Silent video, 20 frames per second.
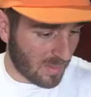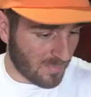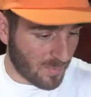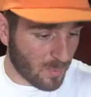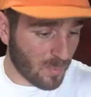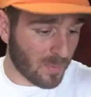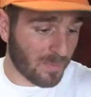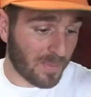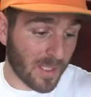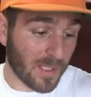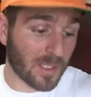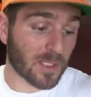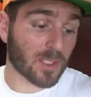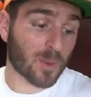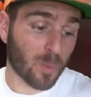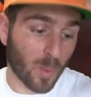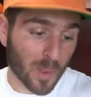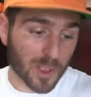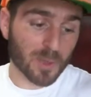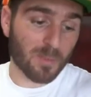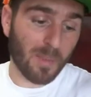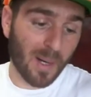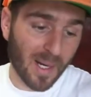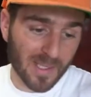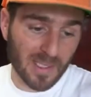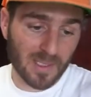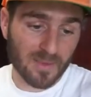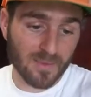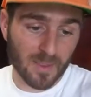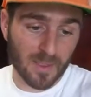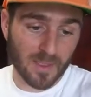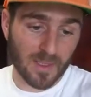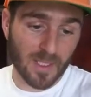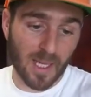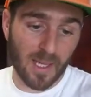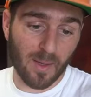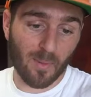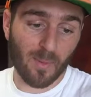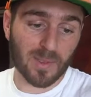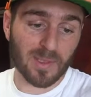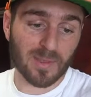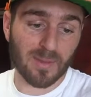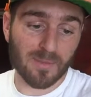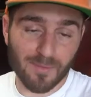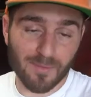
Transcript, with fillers: If you and Peach switched bodies for a day, what's the